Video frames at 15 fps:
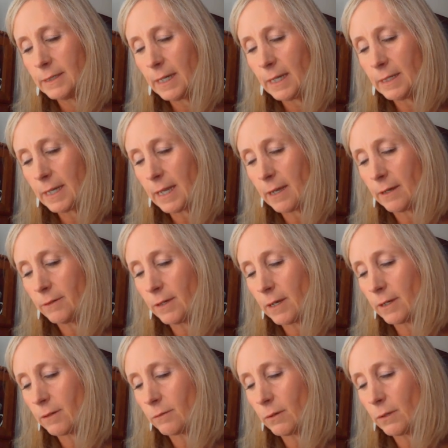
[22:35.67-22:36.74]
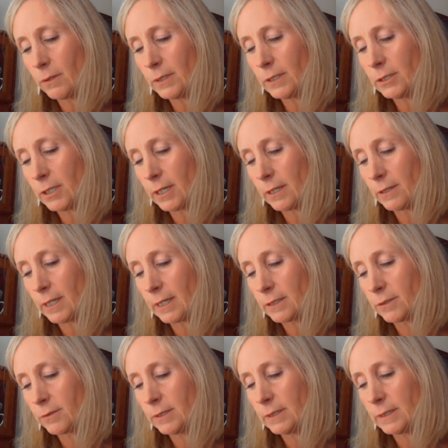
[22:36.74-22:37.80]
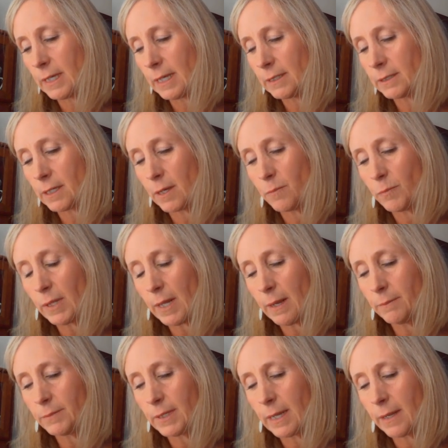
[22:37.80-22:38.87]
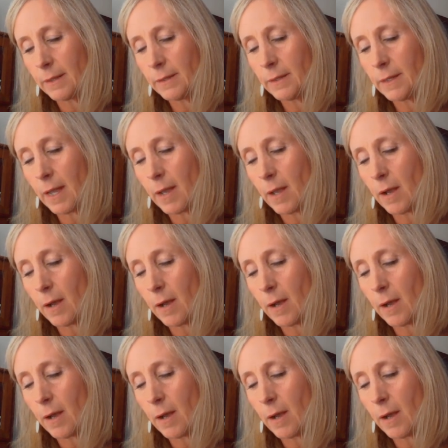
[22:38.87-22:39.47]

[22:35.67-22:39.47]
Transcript: sat down on a rolling chair next to his desk and plopped down